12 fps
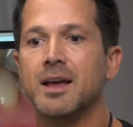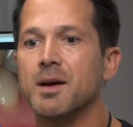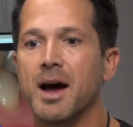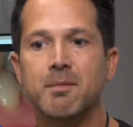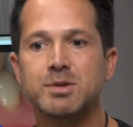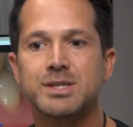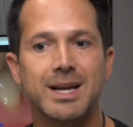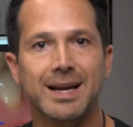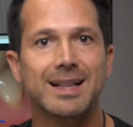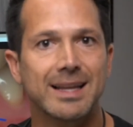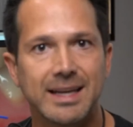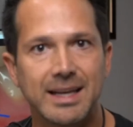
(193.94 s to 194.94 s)
I'm just not
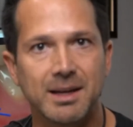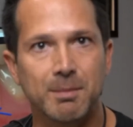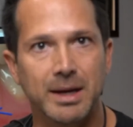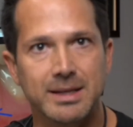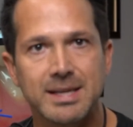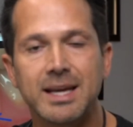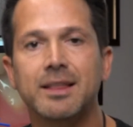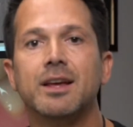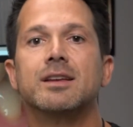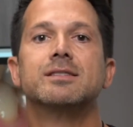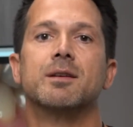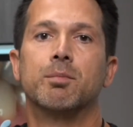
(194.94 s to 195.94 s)
cleaning my teeth
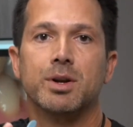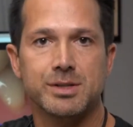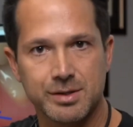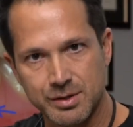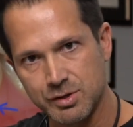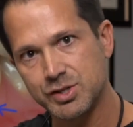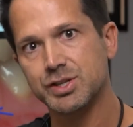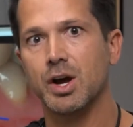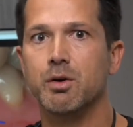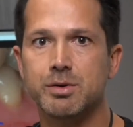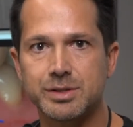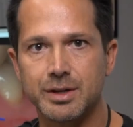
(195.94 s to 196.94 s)
because the bristles are
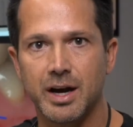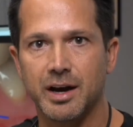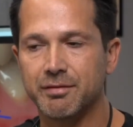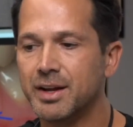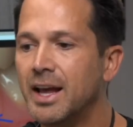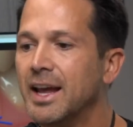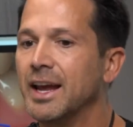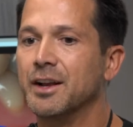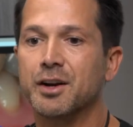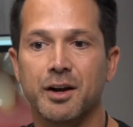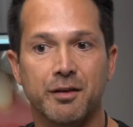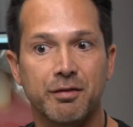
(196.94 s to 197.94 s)
so soft, and
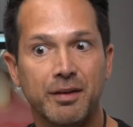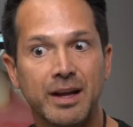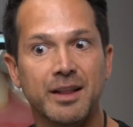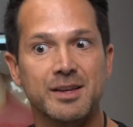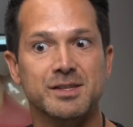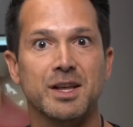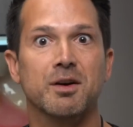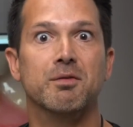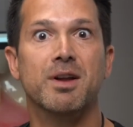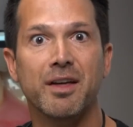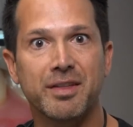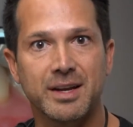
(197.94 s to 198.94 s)
you're going to feel as though
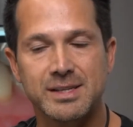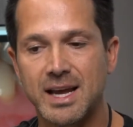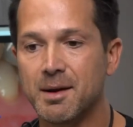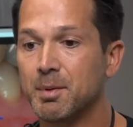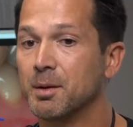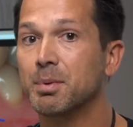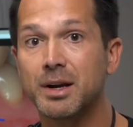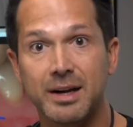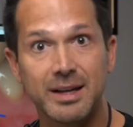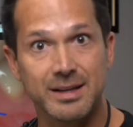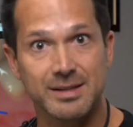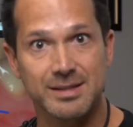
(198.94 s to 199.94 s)
nothing's happening. But it
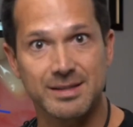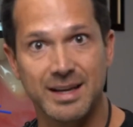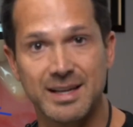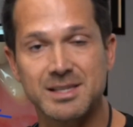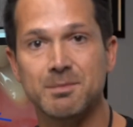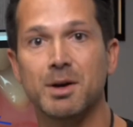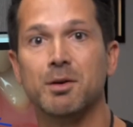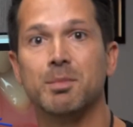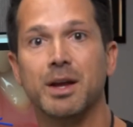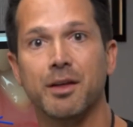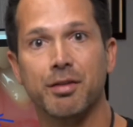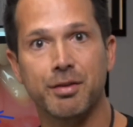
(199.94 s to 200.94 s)
is. It's about
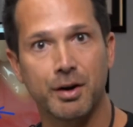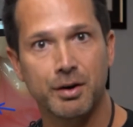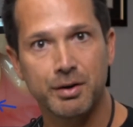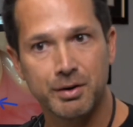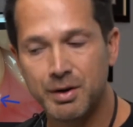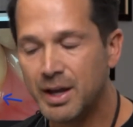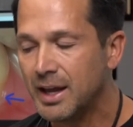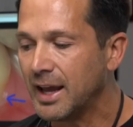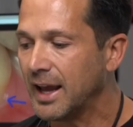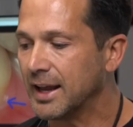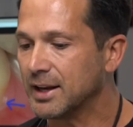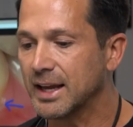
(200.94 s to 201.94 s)
being thorough
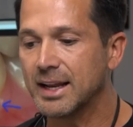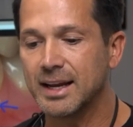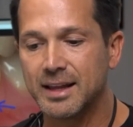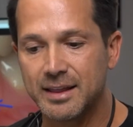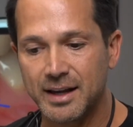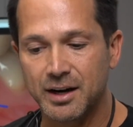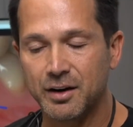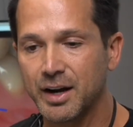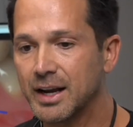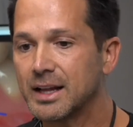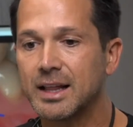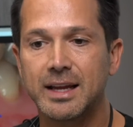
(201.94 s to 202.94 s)
and getting in there
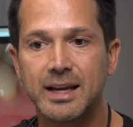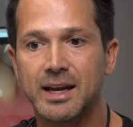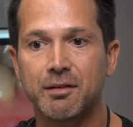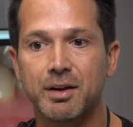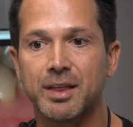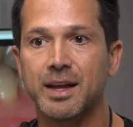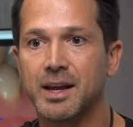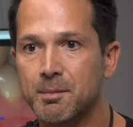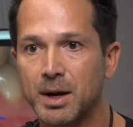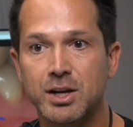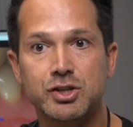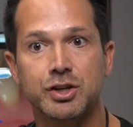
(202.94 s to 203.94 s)
and cleaning everything and
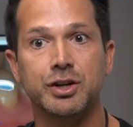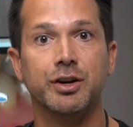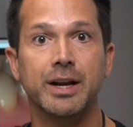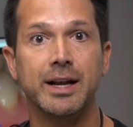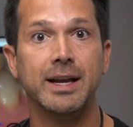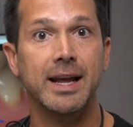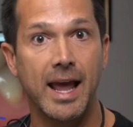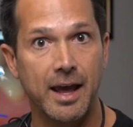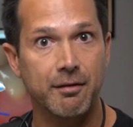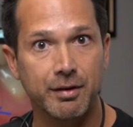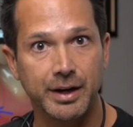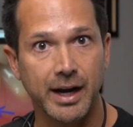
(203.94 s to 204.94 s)
making sure you're hitting
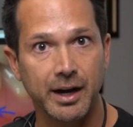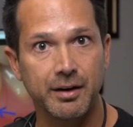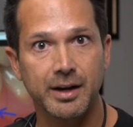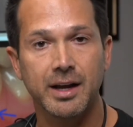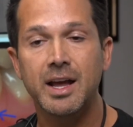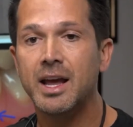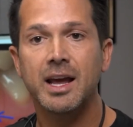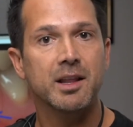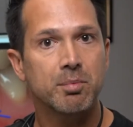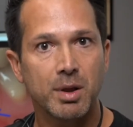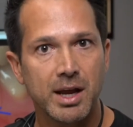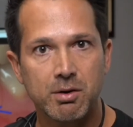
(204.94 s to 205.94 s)
every area, and the
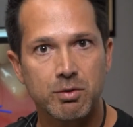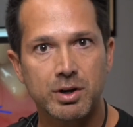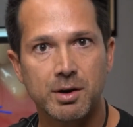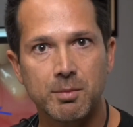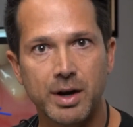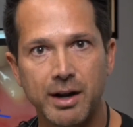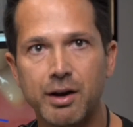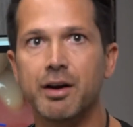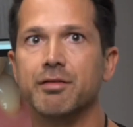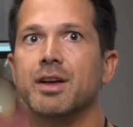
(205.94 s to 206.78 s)
plaque will come right off.